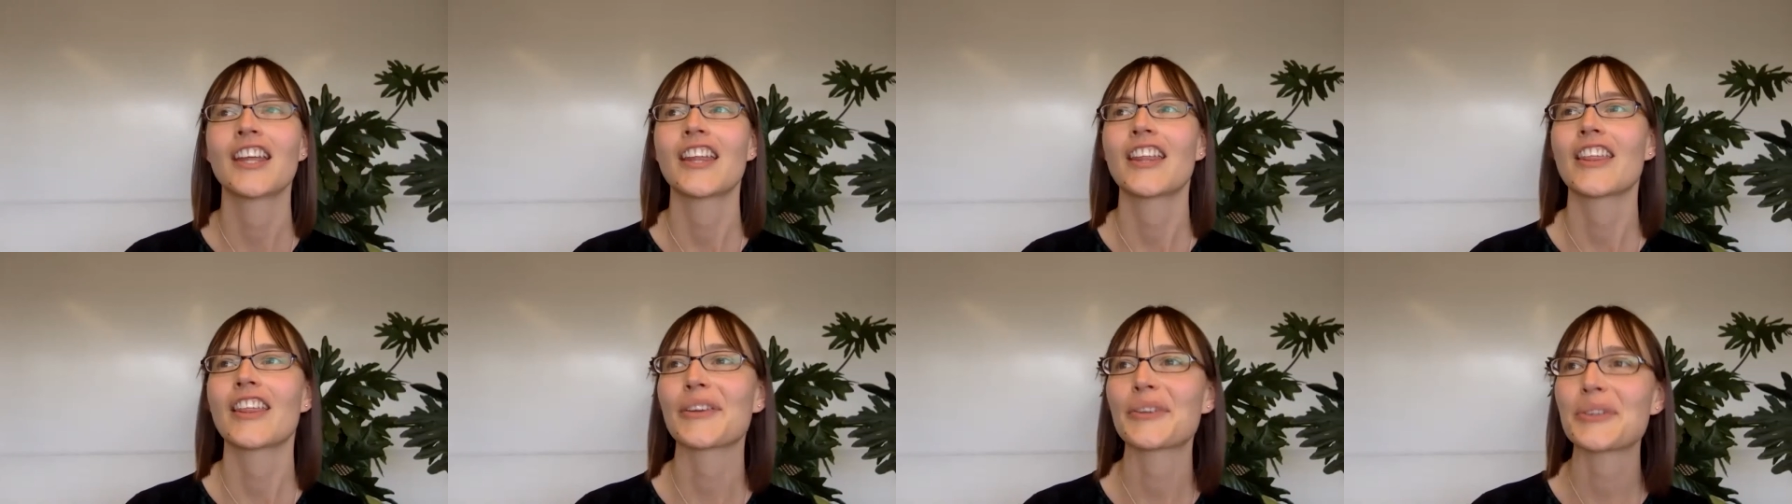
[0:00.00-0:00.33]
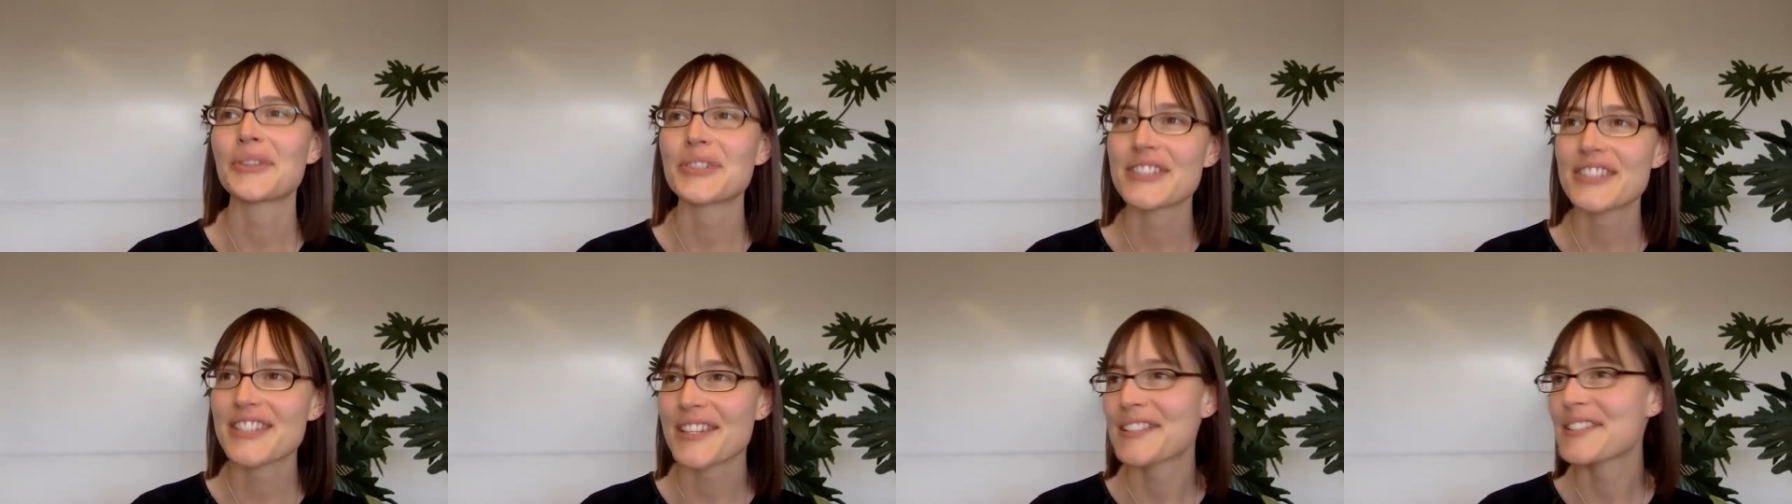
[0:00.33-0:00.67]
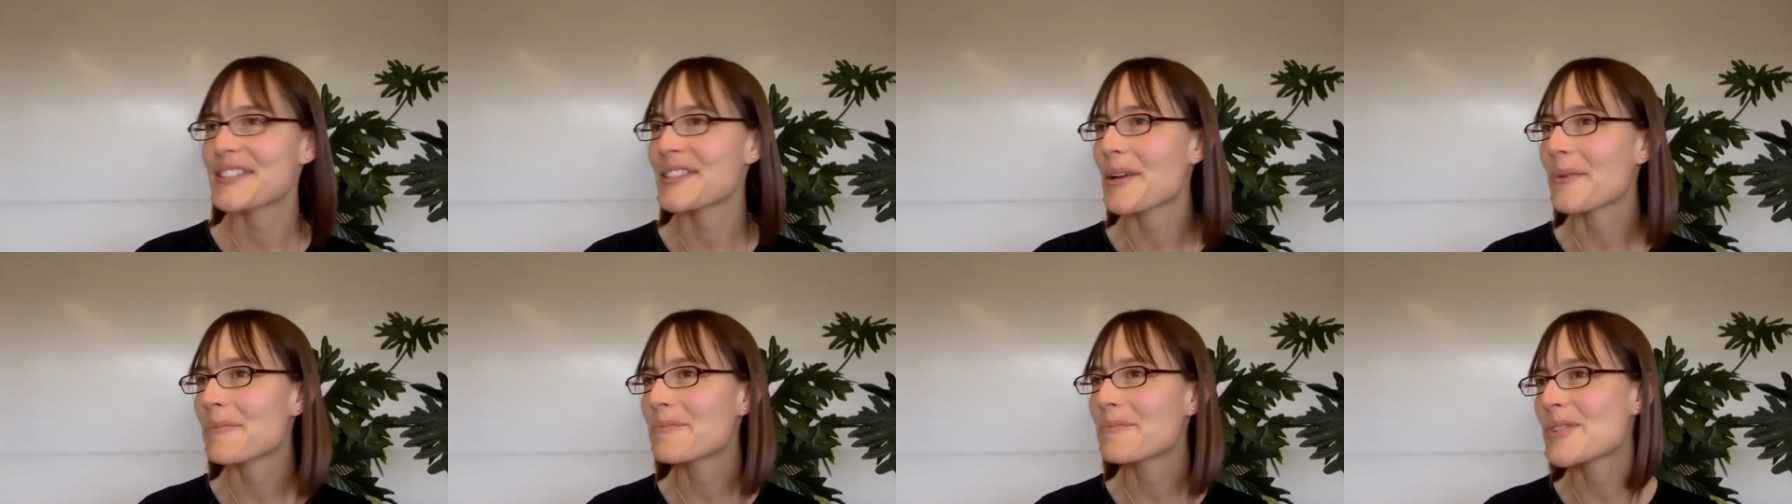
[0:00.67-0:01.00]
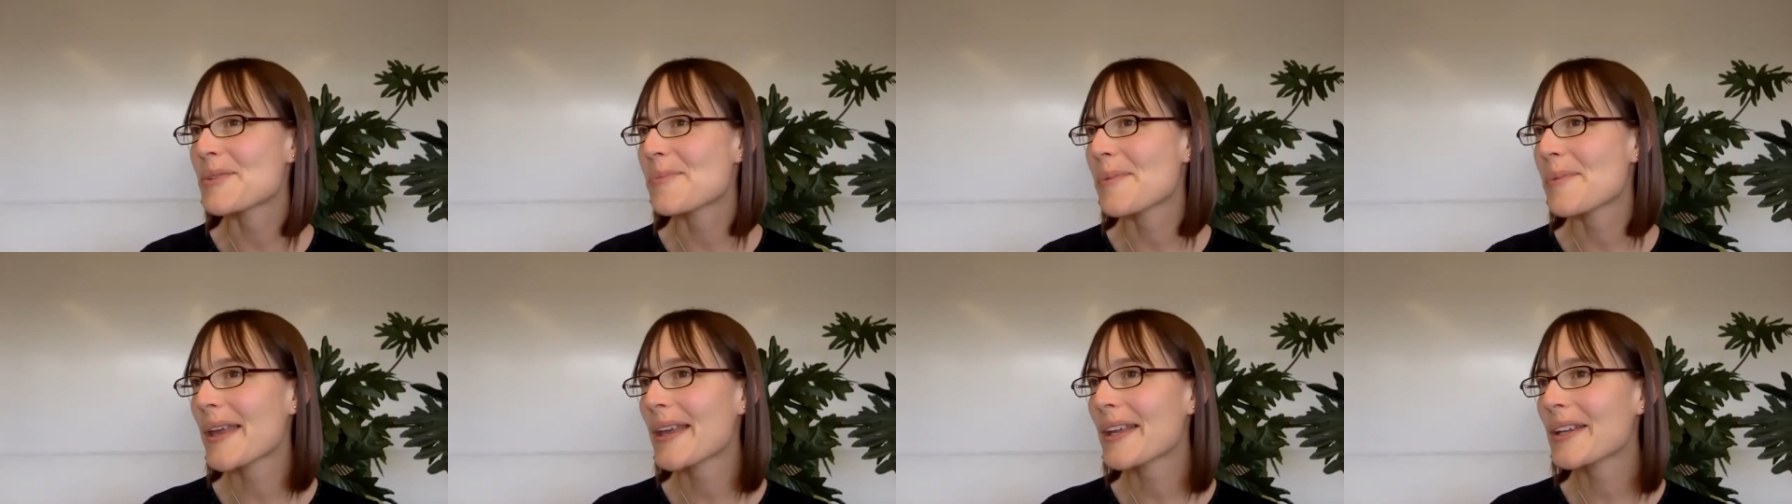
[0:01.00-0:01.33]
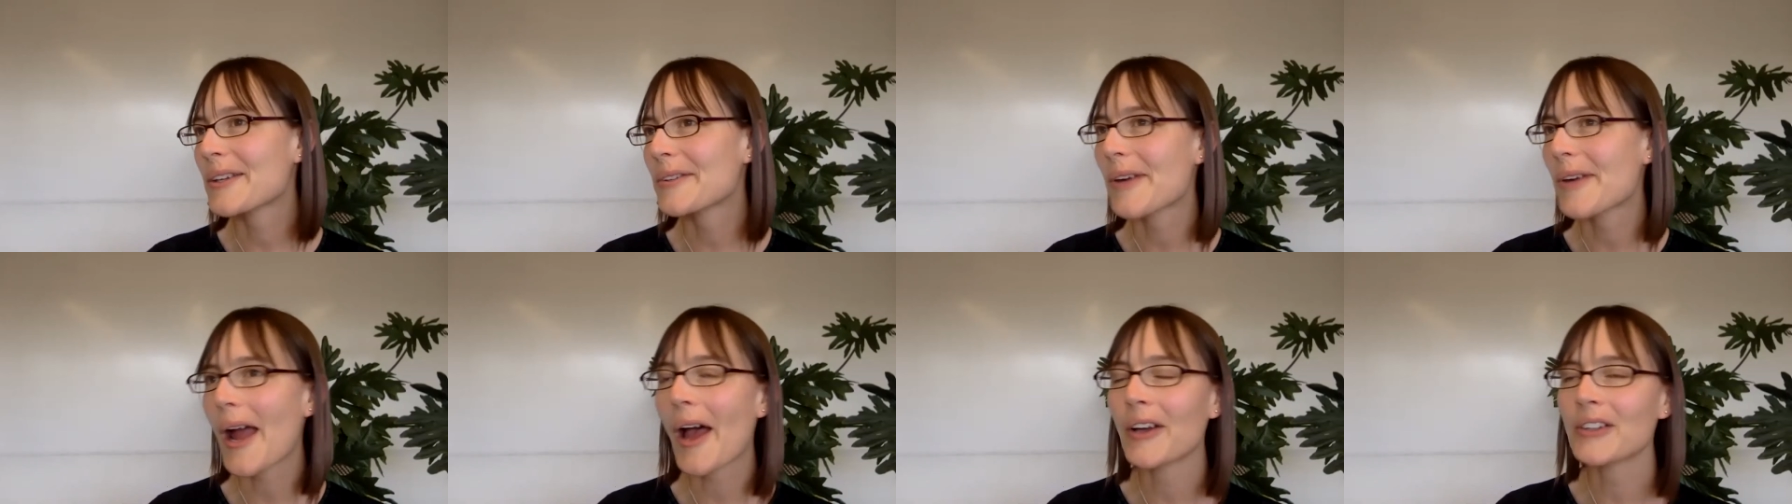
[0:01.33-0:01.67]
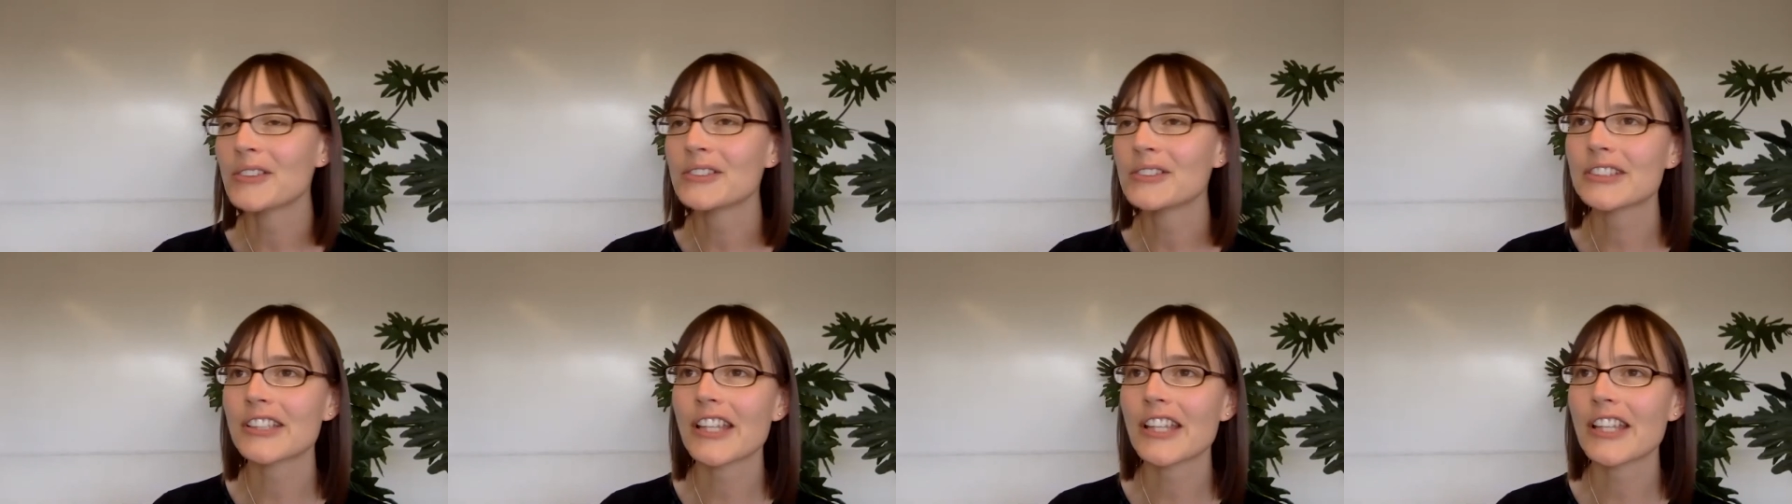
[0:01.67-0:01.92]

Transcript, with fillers: there was like some debate around